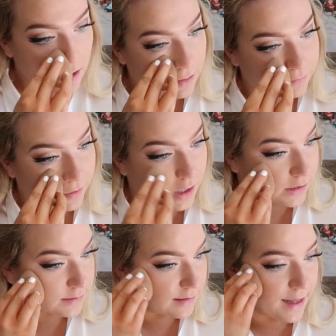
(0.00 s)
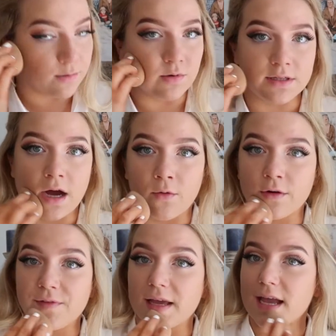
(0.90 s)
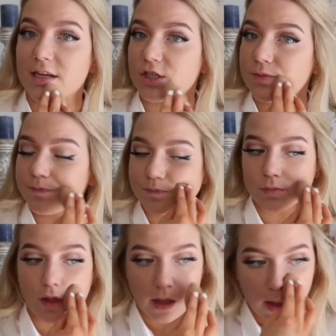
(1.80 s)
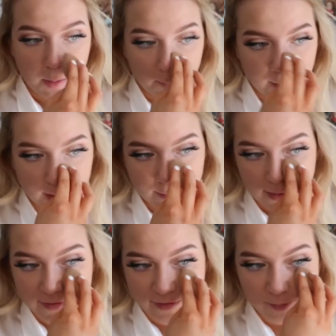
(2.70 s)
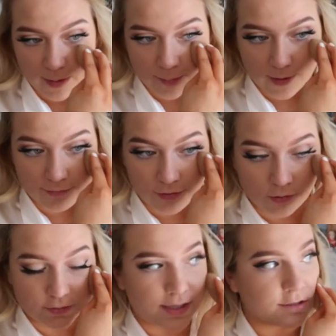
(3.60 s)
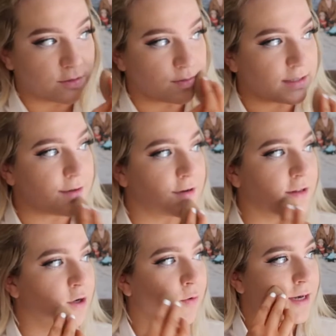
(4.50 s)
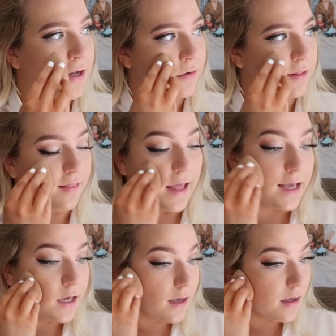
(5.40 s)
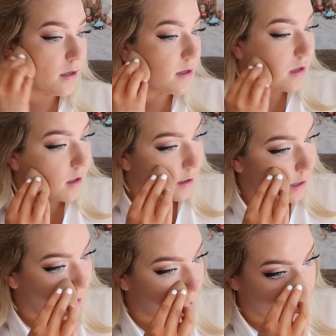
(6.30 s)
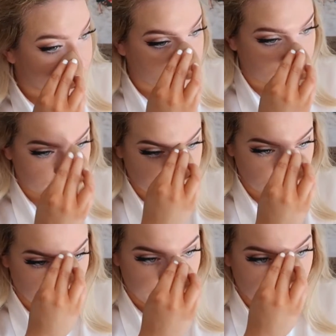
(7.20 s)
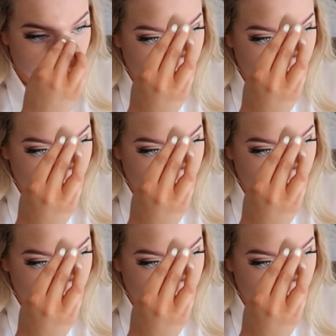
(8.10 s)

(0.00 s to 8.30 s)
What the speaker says: and for us, that was our vacation. But my favorite memory of those ages was definitely going down to the lake and swimming